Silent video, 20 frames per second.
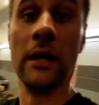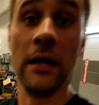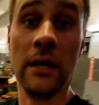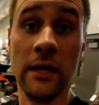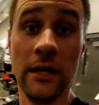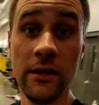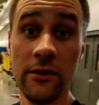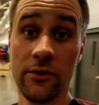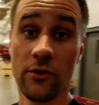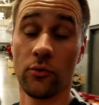
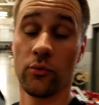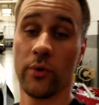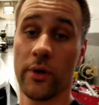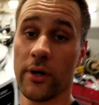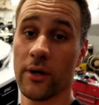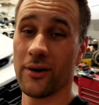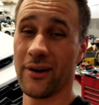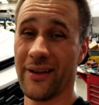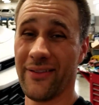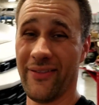the
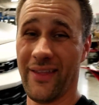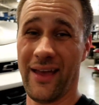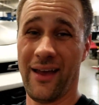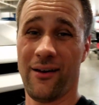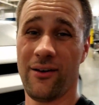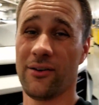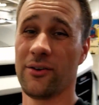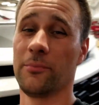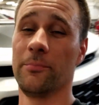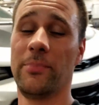rear, and
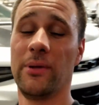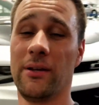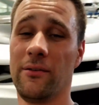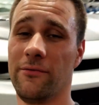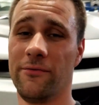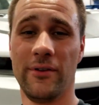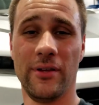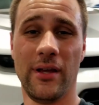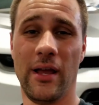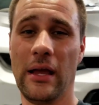that on a big
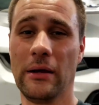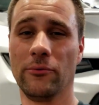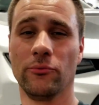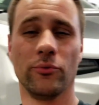V8